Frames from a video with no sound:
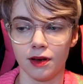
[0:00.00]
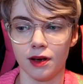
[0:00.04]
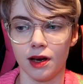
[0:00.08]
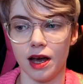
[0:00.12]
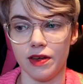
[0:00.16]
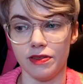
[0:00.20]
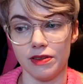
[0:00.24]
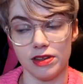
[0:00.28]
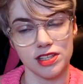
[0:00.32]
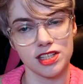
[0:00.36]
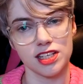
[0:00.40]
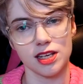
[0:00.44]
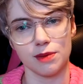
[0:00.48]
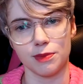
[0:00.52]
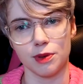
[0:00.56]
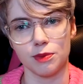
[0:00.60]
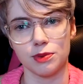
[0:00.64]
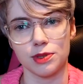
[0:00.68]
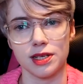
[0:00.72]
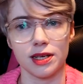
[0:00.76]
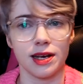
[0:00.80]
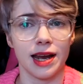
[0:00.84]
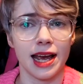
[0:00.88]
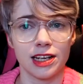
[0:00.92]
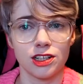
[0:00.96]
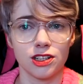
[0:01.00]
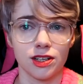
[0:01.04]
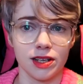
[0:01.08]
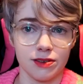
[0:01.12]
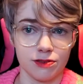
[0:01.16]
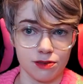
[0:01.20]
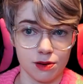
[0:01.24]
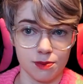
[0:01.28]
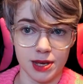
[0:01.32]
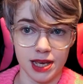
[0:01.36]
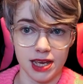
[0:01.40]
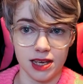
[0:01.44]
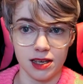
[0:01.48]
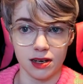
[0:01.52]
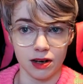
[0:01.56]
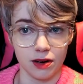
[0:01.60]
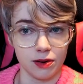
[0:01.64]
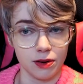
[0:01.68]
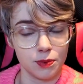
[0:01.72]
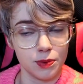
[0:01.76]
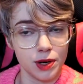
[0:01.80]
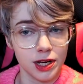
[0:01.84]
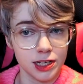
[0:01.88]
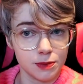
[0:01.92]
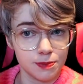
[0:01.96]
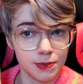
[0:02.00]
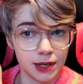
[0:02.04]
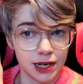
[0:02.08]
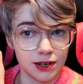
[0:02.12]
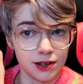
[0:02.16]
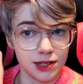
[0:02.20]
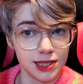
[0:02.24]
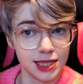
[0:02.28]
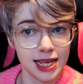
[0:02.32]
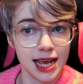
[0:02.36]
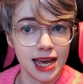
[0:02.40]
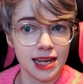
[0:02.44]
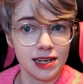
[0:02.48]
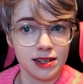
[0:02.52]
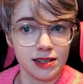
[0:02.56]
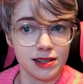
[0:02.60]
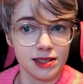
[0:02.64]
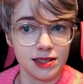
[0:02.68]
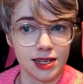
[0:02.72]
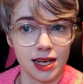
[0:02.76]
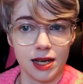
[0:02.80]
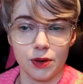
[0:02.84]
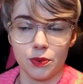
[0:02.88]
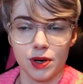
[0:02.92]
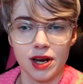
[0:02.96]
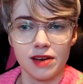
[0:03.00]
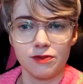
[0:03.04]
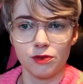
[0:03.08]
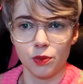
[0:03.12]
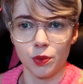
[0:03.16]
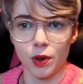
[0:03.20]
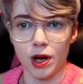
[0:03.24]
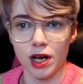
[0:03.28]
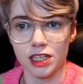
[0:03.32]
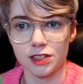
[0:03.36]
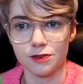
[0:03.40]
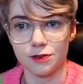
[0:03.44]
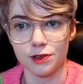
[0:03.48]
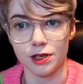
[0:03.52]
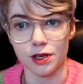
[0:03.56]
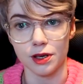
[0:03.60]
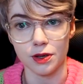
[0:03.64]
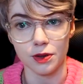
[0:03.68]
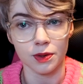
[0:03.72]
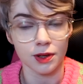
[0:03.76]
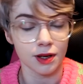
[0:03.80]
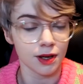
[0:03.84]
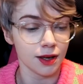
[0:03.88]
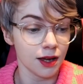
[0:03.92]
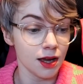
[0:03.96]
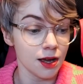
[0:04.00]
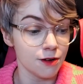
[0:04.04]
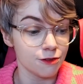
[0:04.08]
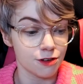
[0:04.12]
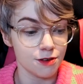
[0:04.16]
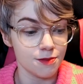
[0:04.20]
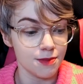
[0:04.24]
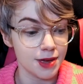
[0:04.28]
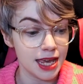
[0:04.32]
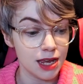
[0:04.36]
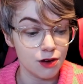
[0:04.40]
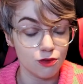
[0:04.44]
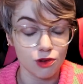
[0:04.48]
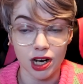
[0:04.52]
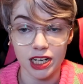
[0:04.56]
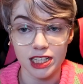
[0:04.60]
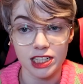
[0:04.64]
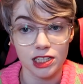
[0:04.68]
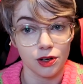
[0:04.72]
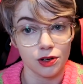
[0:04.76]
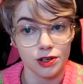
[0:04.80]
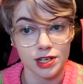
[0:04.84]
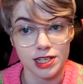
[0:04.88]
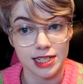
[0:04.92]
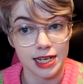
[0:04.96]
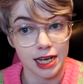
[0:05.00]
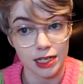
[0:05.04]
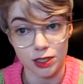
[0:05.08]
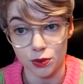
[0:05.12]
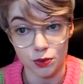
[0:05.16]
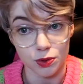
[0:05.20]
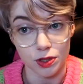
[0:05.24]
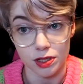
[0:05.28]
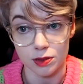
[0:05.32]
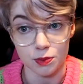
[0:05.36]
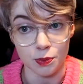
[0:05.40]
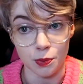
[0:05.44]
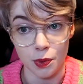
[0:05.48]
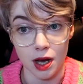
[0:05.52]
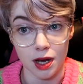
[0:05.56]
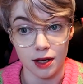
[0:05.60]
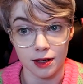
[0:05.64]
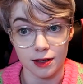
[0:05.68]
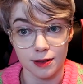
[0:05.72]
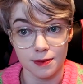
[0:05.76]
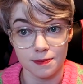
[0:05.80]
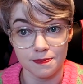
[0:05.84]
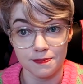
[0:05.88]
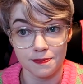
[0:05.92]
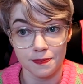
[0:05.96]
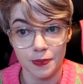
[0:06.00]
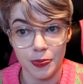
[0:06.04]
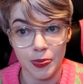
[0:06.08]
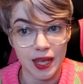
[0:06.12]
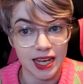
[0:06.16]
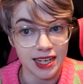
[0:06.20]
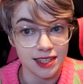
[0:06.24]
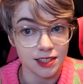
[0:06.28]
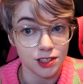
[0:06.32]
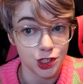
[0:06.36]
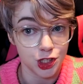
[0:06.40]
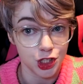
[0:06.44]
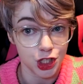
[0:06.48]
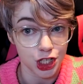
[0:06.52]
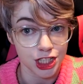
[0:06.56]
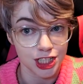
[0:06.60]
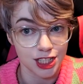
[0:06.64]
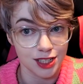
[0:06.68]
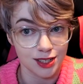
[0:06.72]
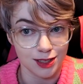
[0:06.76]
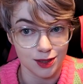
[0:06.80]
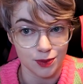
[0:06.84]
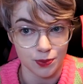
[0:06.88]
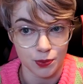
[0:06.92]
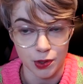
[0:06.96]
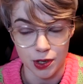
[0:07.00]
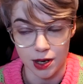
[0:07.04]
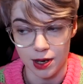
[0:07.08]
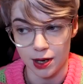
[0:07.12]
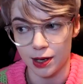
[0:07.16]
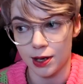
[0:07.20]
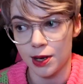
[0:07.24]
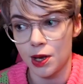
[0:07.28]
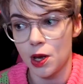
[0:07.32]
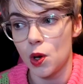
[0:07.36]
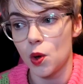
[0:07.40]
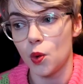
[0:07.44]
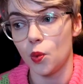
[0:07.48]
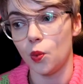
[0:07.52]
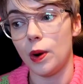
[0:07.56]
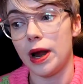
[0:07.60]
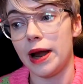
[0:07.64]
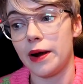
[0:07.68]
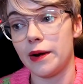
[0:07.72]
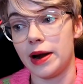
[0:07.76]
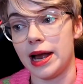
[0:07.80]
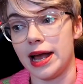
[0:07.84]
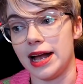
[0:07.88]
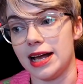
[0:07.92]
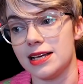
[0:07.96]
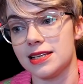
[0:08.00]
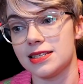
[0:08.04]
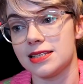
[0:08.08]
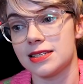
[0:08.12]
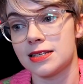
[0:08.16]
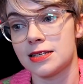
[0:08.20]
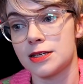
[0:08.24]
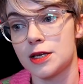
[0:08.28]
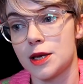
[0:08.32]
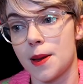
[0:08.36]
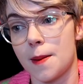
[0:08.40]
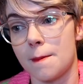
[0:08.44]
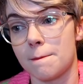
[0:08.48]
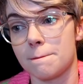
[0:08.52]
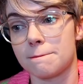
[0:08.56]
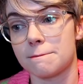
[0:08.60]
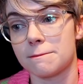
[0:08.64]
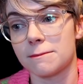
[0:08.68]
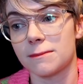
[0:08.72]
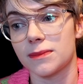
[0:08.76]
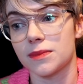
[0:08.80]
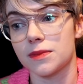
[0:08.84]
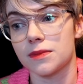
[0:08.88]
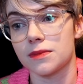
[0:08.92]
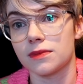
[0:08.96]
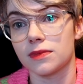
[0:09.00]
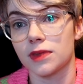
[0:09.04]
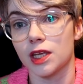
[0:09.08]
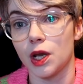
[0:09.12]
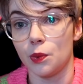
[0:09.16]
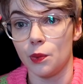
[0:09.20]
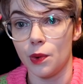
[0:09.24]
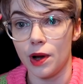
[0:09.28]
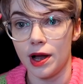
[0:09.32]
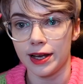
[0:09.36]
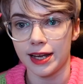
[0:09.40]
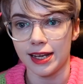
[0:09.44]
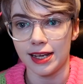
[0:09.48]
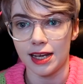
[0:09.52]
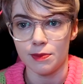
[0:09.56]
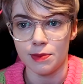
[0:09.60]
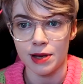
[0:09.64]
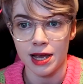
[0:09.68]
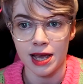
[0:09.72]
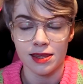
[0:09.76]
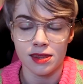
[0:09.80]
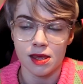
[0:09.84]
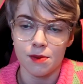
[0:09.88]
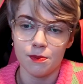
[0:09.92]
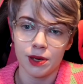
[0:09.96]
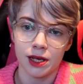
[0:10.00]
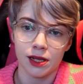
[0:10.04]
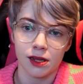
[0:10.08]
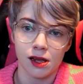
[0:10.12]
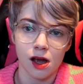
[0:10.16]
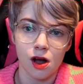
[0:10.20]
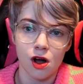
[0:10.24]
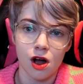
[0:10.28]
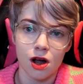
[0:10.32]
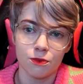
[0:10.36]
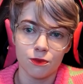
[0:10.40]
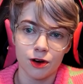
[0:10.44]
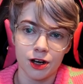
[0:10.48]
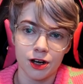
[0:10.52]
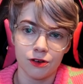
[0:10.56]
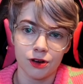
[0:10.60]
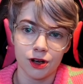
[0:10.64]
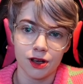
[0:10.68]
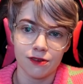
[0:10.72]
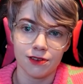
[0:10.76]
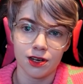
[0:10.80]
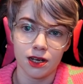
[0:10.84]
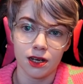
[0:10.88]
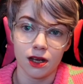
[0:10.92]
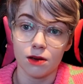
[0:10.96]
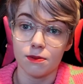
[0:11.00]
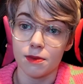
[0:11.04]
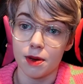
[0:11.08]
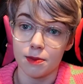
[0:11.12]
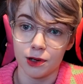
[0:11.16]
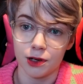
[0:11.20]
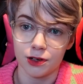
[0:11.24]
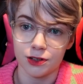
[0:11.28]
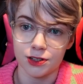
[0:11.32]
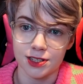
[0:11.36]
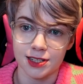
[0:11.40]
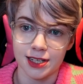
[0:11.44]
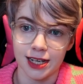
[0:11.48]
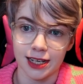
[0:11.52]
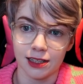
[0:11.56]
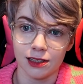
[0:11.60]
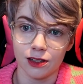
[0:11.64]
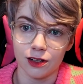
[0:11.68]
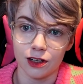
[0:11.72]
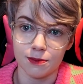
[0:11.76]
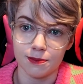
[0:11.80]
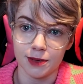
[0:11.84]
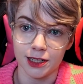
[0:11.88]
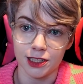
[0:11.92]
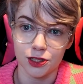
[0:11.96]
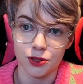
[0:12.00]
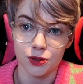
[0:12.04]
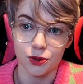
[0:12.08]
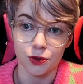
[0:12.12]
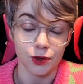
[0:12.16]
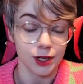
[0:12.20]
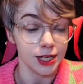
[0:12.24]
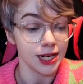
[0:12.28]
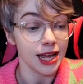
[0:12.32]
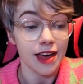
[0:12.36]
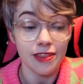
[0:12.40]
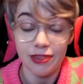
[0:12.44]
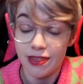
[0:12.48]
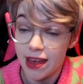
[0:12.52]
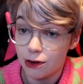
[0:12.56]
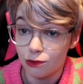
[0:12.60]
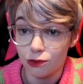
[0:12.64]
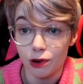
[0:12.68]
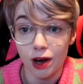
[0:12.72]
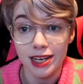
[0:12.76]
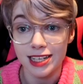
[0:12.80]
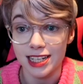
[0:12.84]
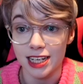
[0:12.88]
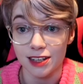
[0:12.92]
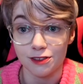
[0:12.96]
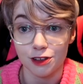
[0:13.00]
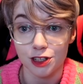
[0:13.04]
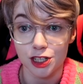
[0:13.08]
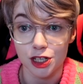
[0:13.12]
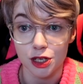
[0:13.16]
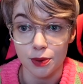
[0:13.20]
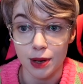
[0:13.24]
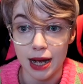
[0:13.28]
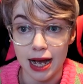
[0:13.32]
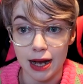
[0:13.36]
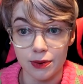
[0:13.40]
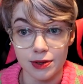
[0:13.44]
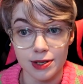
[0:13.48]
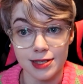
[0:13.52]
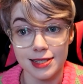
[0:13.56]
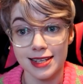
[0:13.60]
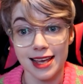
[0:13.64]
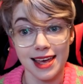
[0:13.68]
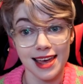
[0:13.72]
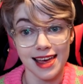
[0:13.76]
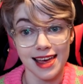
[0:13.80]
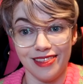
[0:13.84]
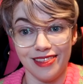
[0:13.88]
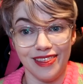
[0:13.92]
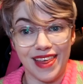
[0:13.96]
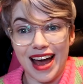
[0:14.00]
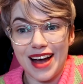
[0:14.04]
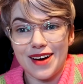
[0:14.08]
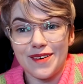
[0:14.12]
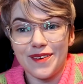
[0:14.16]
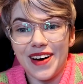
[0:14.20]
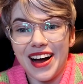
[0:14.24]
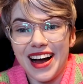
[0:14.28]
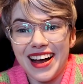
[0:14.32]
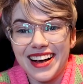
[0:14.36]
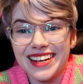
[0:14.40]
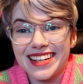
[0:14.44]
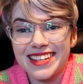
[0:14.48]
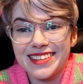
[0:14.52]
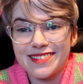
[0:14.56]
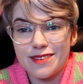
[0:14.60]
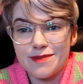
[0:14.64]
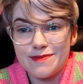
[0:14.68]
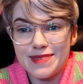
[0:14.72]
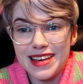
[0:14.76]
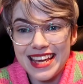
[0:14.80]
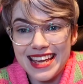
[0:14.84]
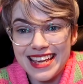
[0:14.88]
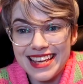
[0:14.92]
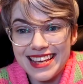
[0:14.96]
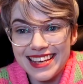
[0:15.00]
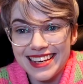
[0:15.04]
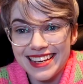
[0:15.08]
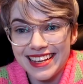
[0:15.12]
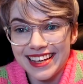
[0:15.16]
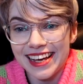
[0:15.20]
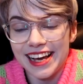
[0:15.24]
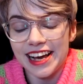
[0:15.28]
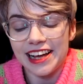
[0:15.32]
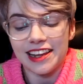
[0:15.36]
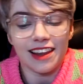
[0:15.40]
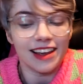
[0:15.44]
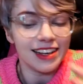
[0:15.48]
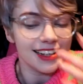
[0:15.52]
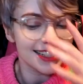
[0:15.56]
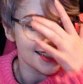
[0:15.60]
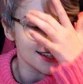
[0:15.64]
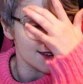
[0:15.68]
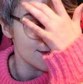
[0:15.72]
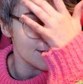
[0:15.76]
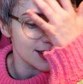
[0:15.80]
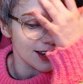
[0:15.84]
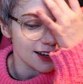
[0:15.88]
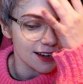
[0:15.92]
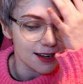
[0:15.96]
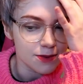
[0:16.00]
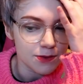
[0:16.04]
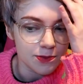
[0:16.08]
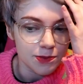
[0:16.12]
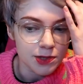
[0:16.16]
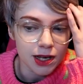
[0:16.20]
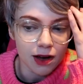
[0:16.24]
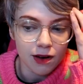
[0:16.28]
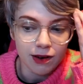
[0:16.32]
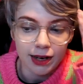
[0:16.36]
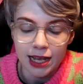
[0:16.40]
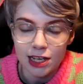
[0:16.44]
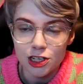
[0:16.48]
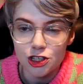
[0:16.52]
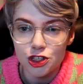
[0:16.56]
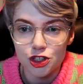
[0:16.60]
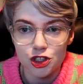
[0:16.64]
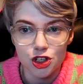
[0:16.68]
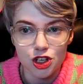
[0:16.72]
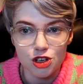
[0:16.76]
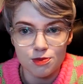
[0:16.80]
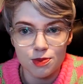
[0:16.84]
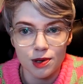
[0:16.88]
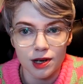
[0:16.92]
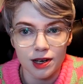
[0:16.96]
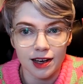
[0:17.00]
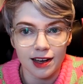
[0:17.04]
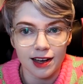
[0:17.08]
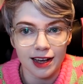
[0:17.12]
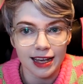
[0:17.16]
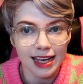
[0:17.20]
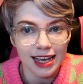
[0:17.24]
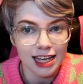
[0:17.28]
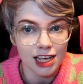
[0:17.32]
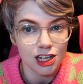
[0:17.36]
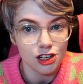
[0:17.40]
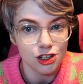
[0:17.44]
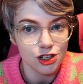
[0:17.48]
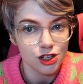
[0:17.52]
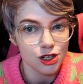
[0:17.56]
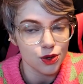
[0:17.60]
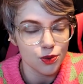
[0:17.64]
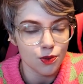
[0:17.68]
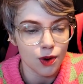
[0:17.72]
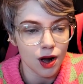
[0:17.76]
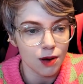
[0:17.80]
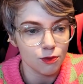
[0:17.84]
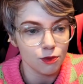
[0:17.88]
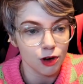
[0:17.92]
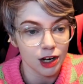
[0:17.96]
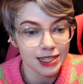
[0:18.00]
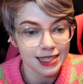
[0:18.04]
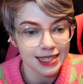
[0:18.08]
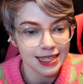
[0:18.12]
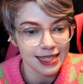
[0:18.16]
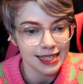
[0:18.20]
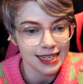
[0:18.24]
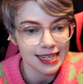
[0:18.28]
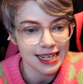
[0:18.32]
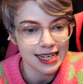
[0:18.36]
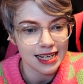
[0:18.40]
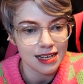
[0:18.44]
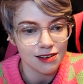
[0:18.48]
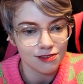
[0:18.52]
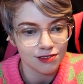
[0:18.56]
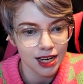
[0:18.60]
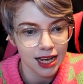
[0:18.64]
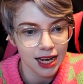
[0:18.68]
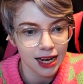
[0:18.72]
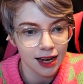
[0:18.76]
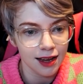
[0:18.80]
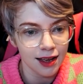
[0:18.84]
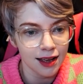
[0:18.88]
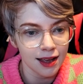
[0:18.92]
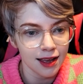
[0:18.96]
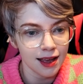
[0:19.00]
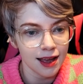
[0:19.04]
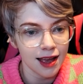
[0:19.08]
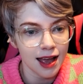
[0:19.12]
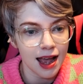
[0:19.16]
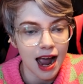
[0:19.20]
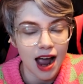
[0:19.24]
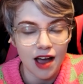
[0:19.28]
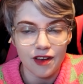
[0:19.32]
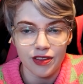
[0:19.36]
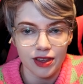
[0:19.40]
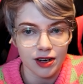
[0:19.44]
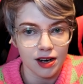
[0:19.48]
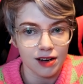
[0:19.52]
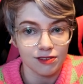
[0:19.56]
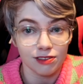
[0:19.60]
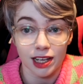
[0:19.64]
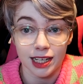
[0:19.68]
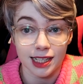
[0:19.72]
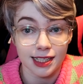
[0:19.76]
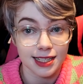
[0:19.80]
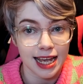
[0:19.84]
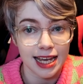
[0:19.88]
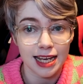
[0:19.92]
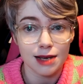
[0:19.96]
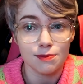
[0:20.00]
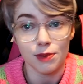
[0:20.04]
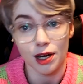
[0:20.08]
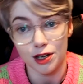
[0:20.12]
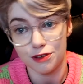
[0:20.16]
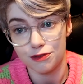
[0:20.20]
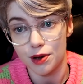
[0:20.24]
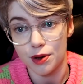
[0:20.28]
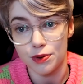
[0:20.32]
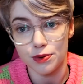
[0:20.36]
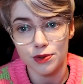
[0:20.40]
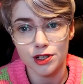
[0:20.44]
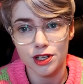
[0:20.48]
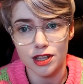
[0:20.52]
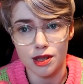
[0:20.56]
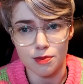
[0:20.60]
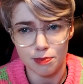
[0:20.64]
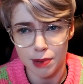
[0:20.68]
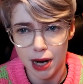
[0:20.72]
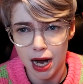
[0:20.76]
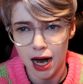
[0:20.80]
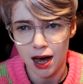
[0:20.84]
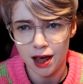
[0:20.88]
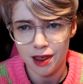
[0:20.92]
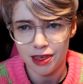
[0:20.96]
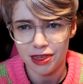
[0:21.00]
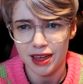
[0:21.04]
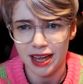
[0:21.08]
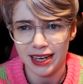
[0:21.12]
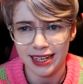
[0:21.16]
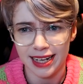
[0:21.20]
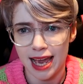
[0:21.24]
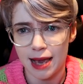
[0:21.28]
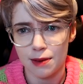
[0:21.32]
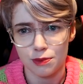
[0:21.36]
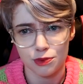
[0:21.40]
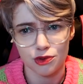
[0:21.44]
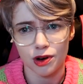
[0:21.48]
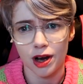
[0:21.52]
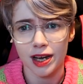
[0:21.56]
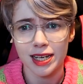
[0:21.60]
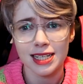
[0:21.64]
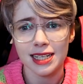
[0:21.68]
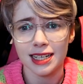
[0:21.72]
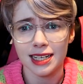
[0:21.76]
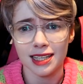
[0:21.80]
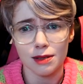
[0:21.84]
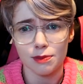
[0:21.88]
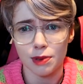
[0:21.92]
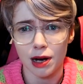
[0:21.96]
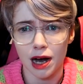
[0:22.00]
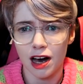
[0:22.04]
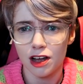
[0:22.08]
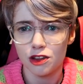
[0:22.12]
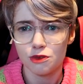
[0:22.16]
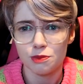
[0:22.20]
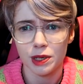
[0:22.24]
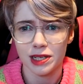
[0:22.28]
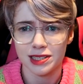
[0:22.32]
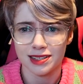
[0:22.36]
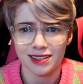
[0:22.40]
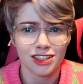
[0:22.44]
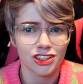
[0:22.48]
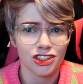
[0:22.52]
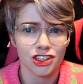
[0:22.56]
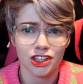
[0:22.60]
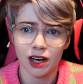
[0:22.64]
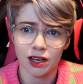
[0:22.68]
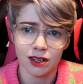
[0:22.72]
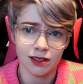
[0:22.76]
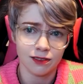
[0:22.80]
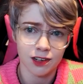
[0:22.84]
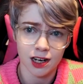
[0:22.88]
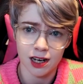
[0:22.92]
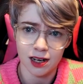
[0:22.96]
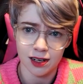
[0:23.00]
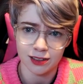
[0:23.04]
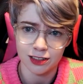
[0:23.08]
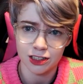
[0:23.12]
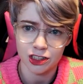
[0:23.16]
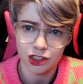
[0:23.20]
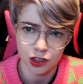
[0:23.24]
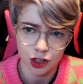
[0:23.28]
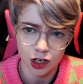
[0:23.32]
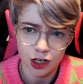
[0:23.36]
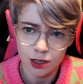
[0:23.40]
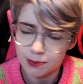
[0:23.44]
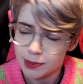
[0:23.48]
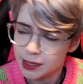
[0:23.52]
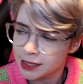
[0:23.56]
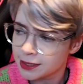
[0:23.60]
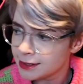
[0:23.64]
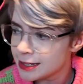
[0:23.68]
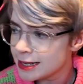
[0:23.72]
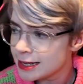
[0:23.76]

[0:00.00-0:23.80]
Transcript: And then some people said, actually, for me, you know, it works better at the end of the day, whatever works for you. For me, writing on a schedule doesn't work. It just doesn't work. Whereas working a bit and then being like, oh, I'm rendering a video, maybe I'll just take a look at my story, and then writing for two hours, that works for me. Like sometimes I'll get super into what I'm writing in the evening, and then I've like taken my phone to the bath and kept writing in the bath because I just kind of can't stop.